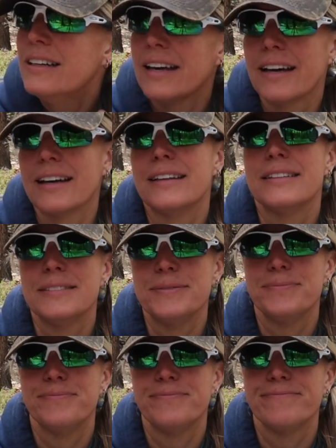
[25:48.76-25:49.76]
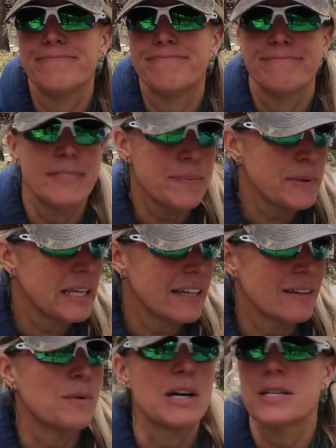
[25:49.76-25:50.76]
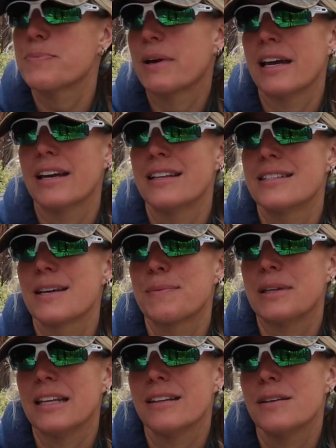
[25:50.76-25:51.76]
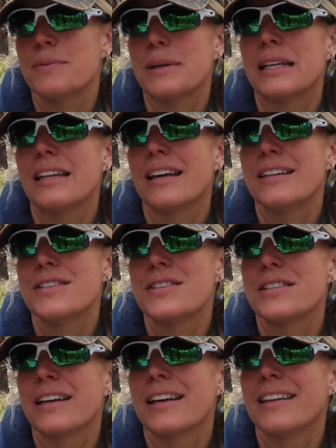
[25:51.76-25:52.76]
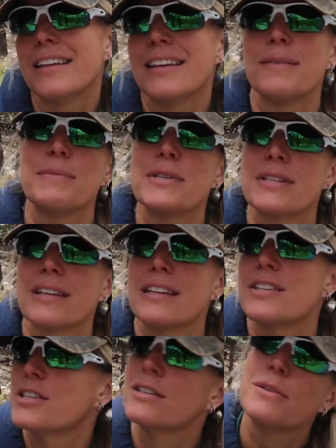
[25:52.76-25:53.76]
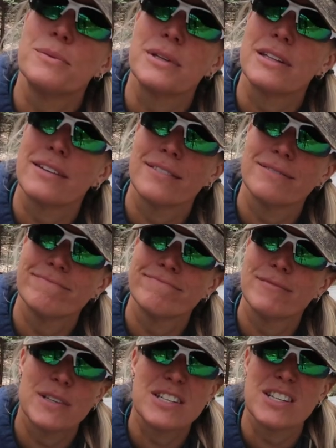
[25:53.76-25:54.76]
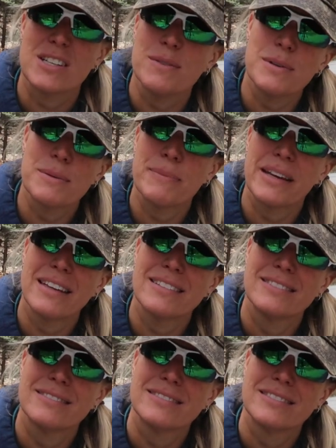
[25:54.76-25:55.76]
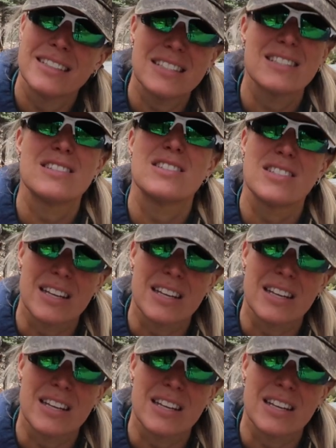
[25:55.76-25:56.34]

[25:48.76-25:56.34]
yeah. Let me wash my hands. I'm gonna eat a little bit of lunch, and then I'm just gonna chill with you. You wanna chill with me? Let's just